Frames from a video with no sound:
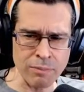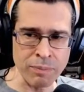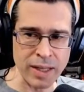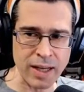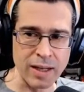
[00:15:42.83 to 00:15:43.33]

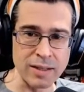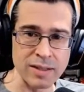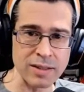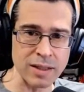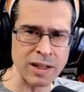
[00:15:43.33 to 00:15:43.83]

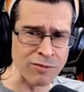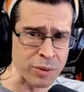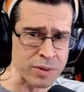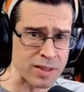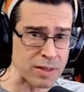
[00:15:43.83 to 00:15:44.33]
because
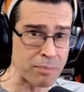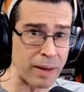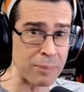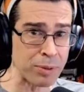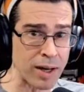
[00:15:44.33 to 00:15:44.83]
influence is a
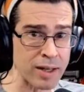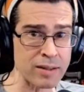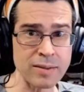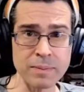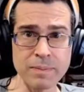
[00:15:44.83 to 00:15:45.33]

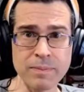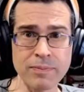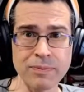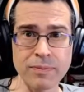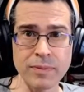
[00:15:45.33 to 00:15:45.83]
byproduct.
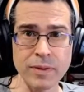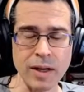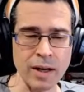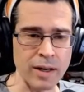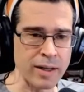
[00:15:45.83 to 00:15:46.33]

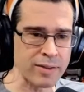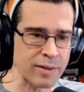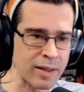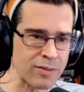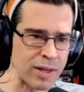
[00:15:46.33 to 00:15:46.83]

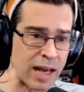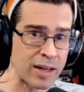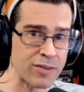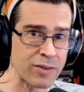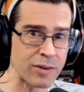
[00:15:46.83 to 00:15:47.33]
It's
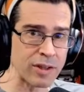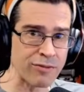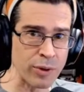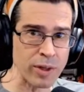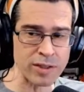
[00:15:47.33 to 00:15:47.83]
not necessarily
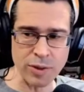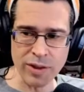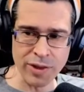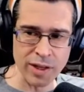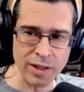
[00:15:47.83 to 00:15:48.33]
the focus. So
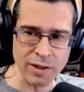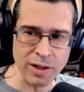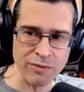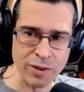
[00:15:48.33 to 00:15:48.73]
I think if